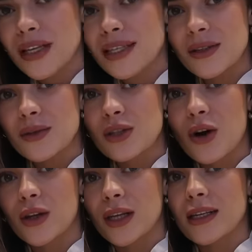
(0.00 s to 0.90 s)
they still
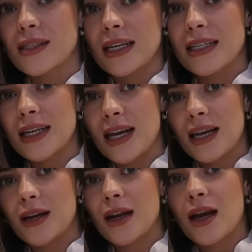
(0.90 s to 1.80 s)
stock this. They did it
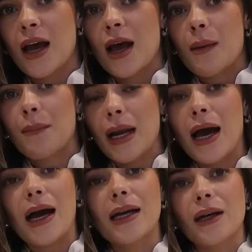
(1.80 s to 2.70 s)
in
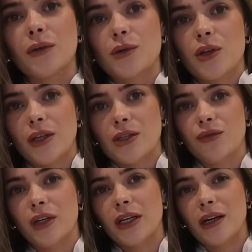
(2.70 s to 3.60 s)
black and also this
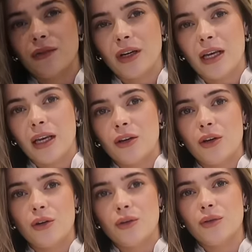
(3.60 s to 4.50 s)
really lovely
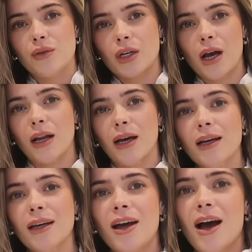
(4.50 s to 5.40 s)
nude
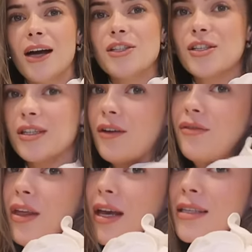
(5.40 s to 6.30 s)
colour. I just
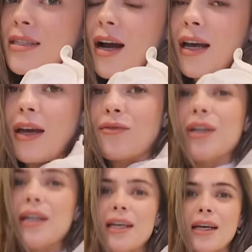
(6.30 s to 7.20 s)
love this. I
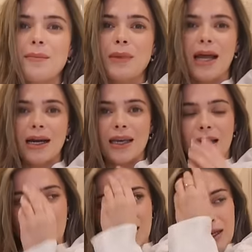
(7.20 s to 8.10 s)
really am
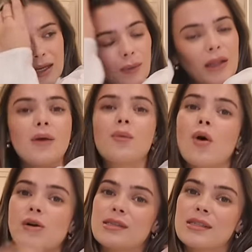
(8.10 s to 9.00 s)
lacking, well, I
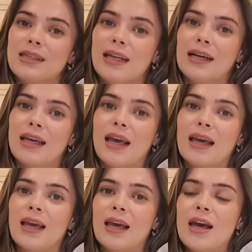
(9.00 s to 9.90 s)
was
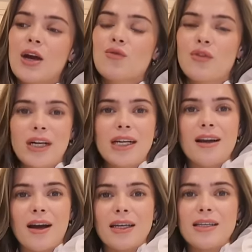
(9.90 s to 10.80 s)
lacking, really
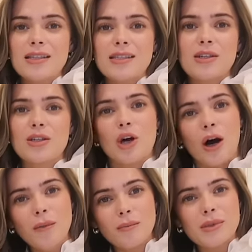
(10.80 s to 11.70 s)
nice
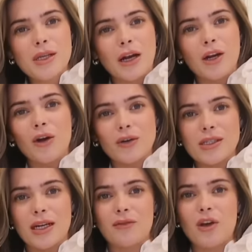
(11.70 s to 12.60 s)
tops, kind of long
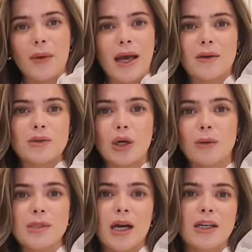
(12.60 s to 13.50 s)
sleeve going out
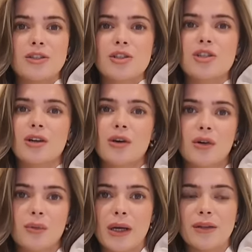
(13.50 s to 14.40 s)
tops that I can just chuck
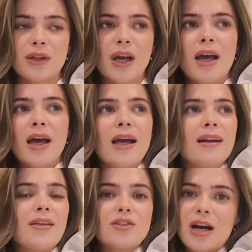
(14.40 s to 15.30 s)
on with
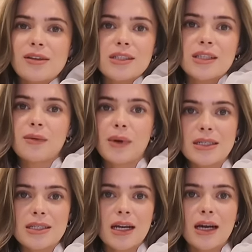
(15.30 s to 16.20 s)
leather trousers in the
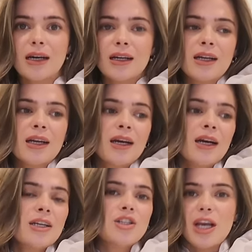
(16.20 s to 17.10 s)
winter,
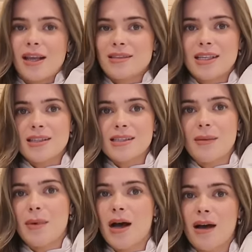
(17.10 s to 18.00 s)
jeans in the
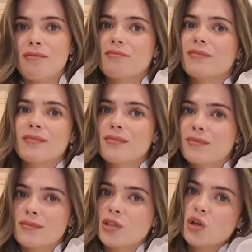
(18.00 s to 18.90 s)
summer,
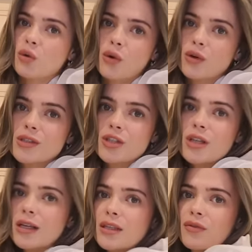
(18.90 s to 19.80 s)
shorts, just
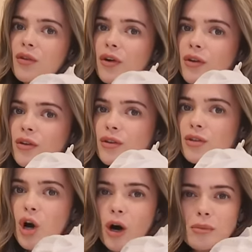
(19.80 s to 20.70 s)
like different
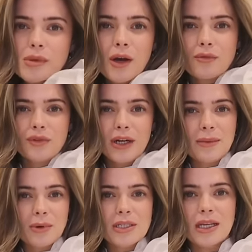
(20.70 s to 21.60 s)
tops that are
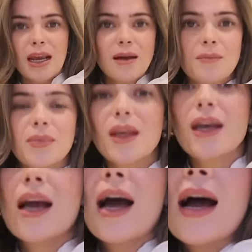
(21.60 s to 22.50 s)
really pretty.
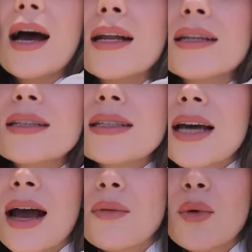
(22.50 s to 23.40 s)
And
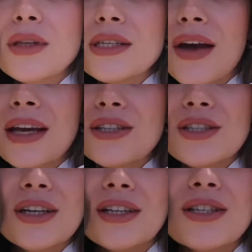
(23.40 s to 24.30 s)
I haven't worn this
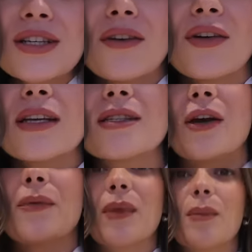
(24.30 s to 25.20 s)
ages and I just love it. So
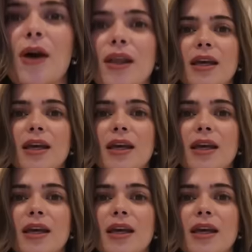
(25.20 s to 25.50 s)
I'm wearing